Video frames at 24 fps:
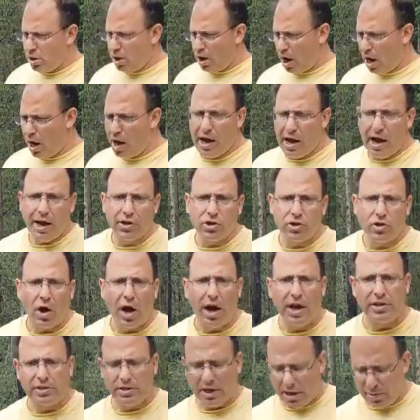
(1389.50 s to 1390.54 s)

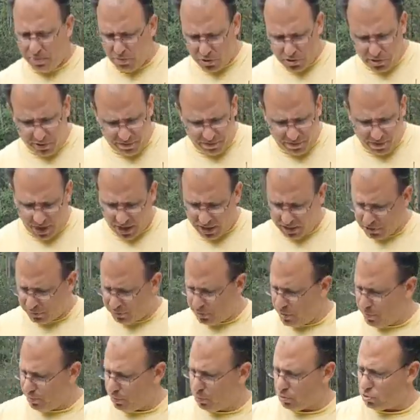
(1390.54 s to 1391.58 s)
I'm going to advise
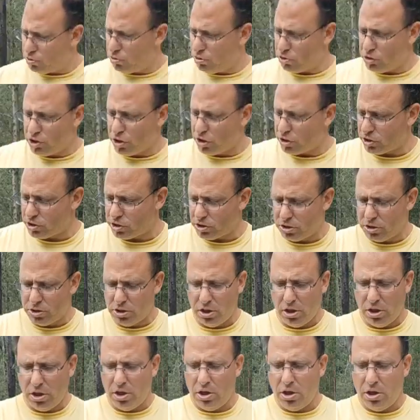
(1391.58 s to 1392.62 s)
people to just
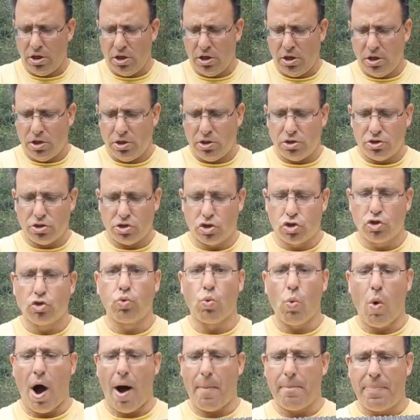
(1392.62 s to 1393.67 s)

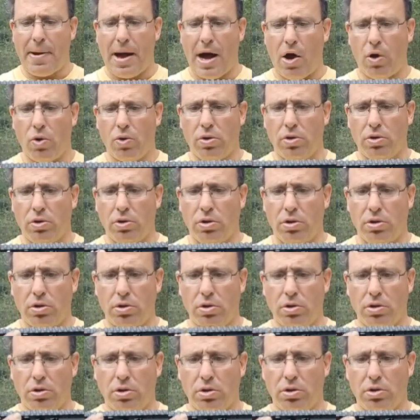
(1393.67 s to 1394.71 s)
swap out
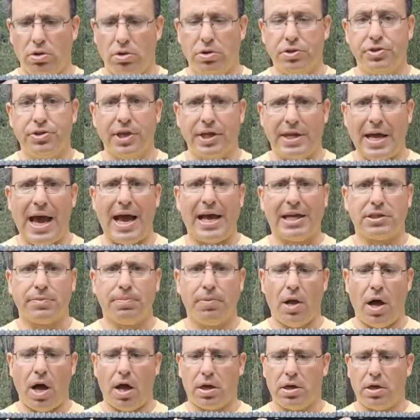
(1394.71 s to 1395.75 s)
the gas
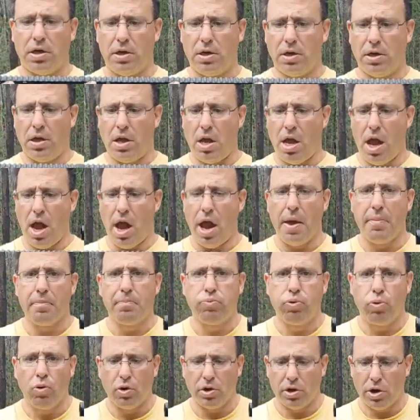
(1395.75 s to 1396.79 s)
block and
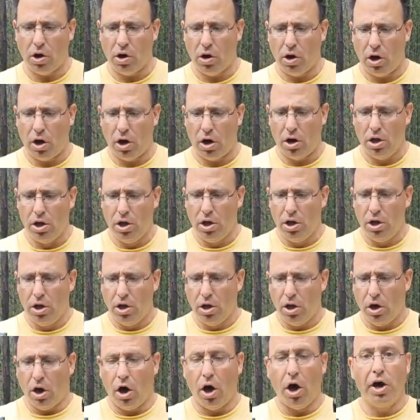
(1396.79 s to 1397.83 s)
put an
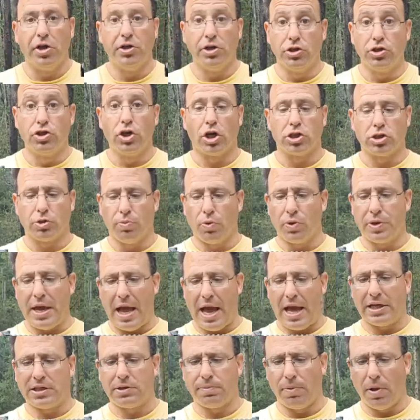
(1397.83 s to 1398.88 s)
adjustable
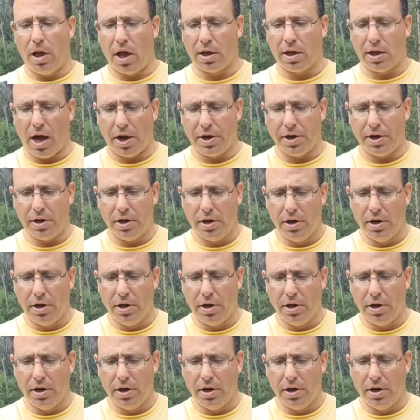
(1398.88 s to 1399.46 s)
gas block on it.